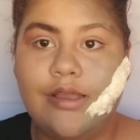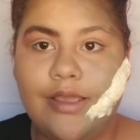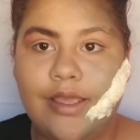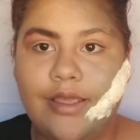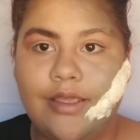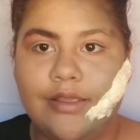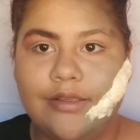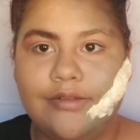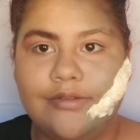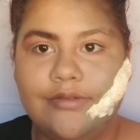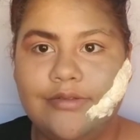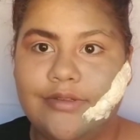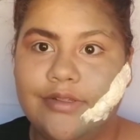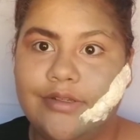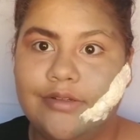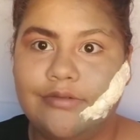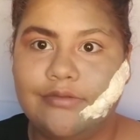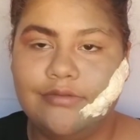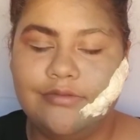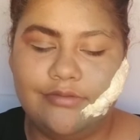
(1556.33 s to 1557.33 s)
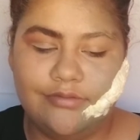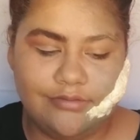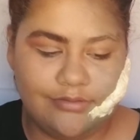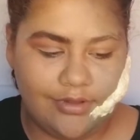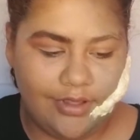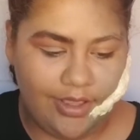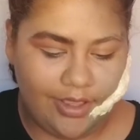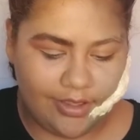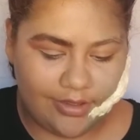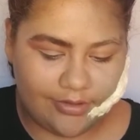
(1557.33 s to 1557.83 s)
Okay, so,
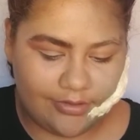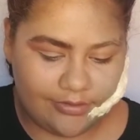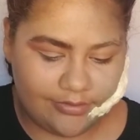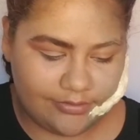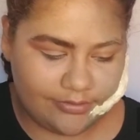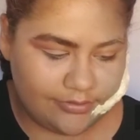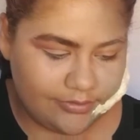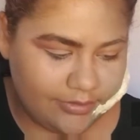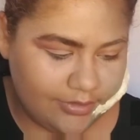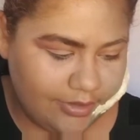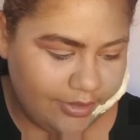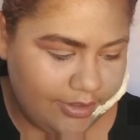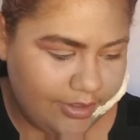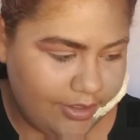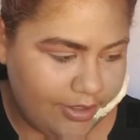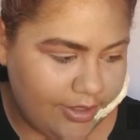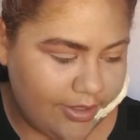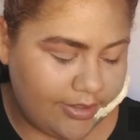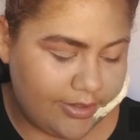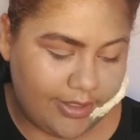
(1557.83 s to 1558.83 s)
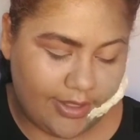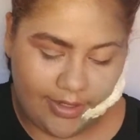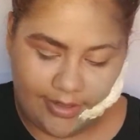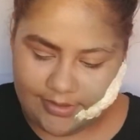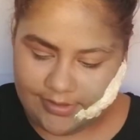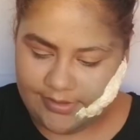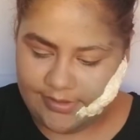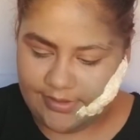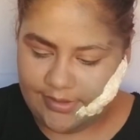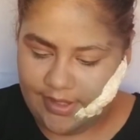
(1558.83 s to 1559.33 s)
yeah. That
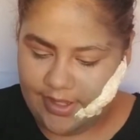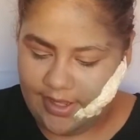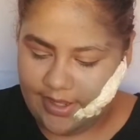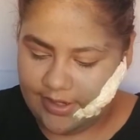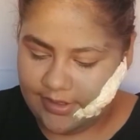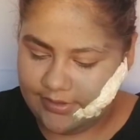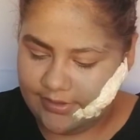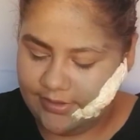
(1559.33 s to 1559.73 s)
is that.